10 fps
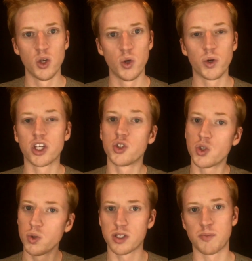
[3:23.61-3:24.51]
who can
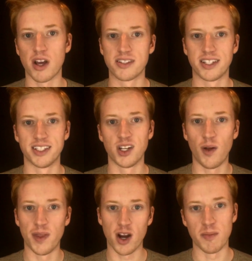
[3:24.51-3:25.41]
choose the president
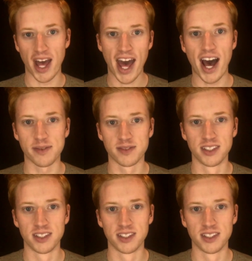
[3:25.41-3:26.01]
on their behalf.